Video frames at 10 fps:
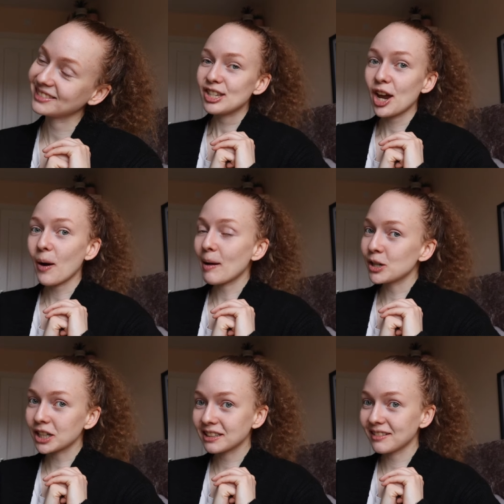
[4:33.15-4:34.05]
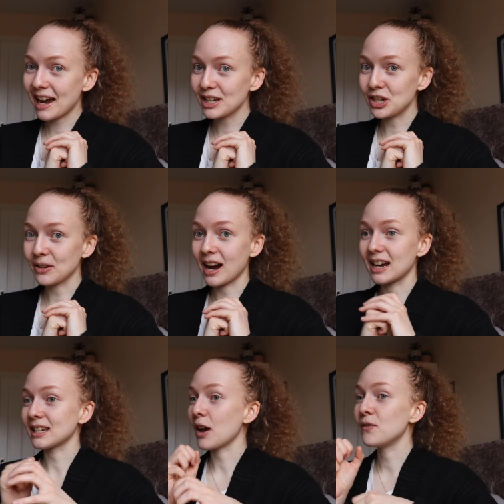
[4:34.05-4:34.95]
So I'm not gonna lie to you
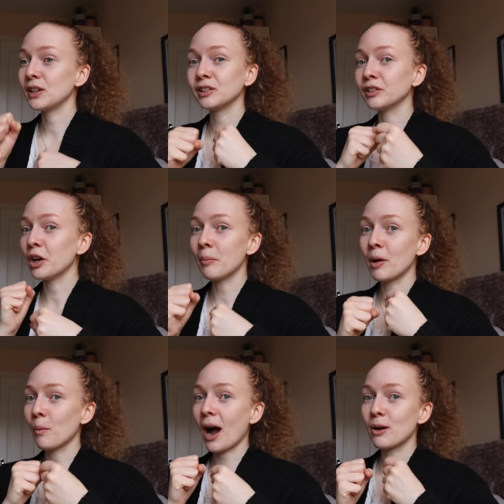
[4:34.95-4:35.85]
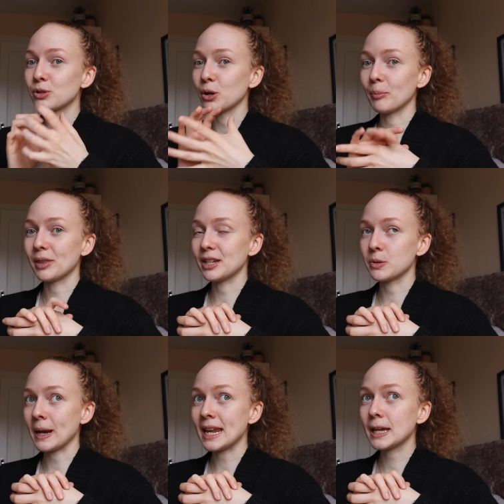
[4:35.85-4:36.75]
guys, I feel a little bit wound up this
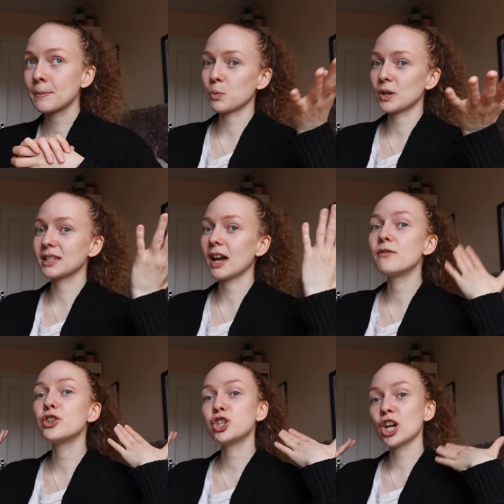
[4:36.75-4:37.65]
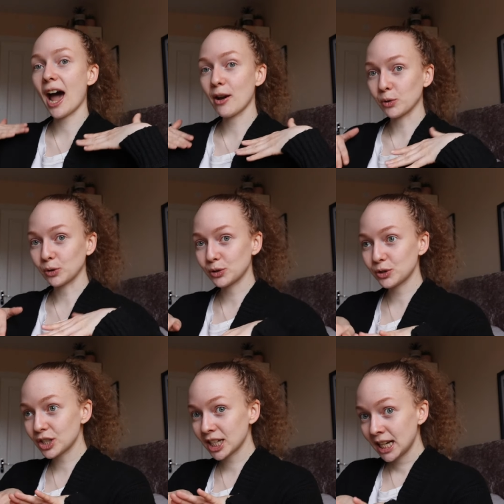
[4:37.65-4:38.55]
week once I've
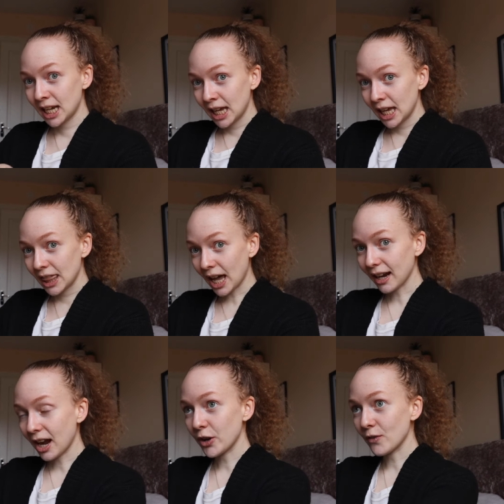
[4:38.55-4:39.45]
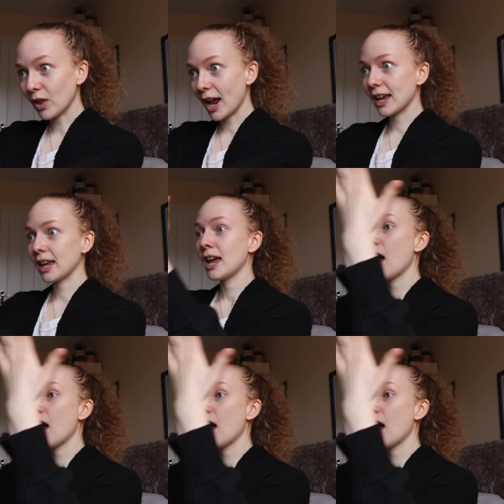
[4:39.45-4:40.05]
channeled that kind of like